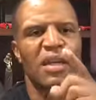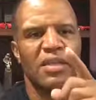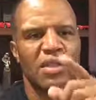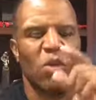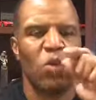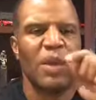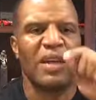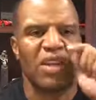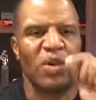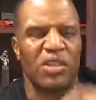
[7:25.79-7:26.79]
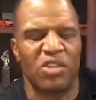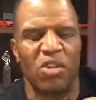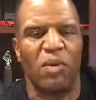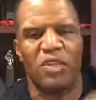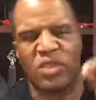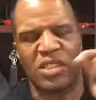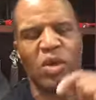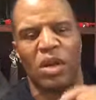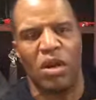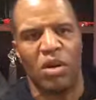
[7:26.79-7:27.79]
So we've been doing so much with
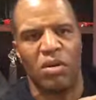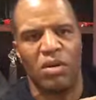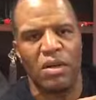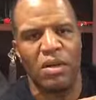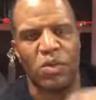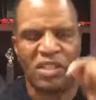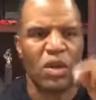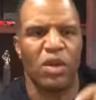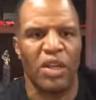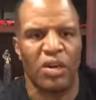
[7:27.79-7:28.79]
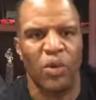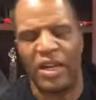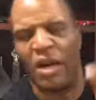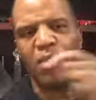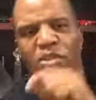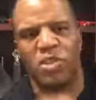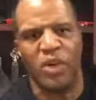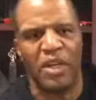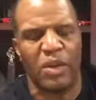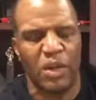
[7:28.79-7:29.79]
so long, with so little. We can almost do
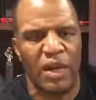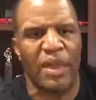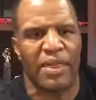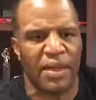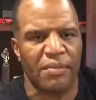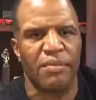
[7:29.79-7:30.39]
anything with nothing.